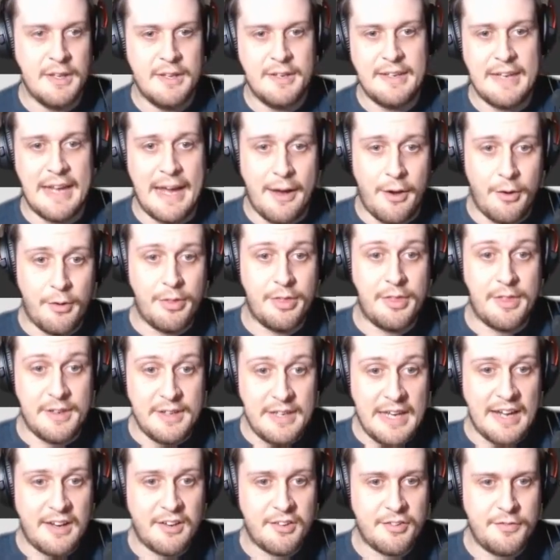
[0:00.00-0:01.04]
Now, the
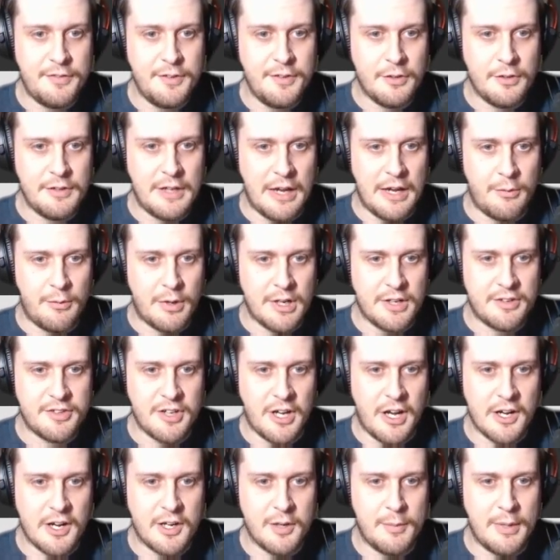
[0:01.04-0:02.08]
next field I want to
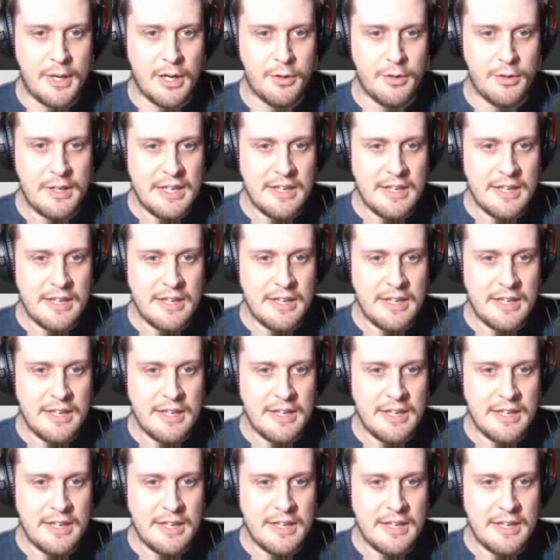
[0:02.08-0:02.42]
talk about